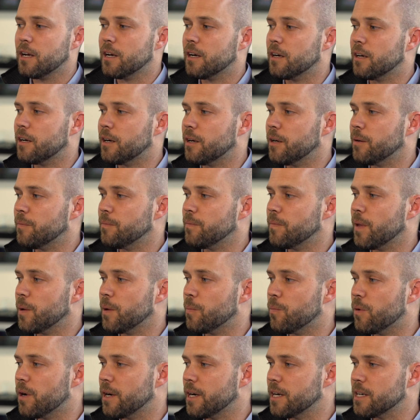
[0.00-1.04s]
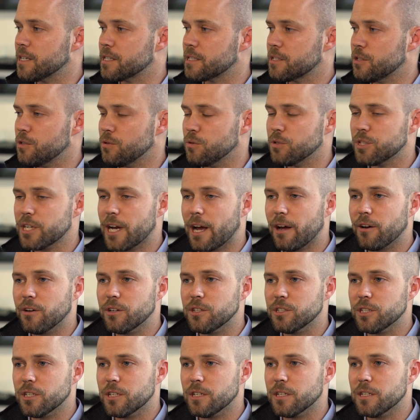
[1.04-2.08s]
they bring us new
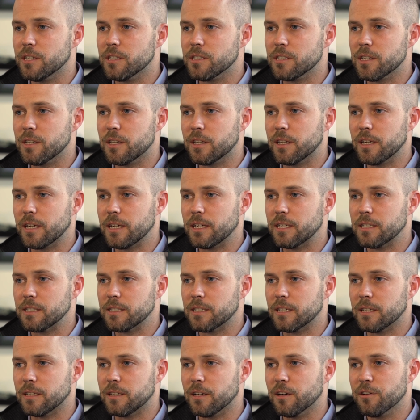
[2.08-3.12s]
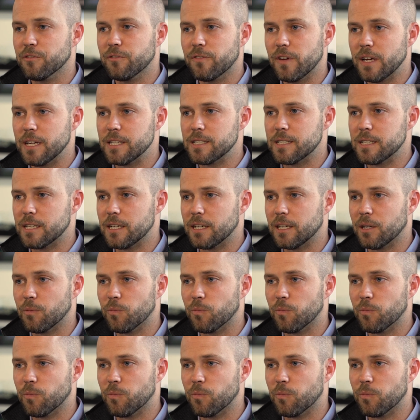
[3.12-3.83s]
challenges and things that they're facing,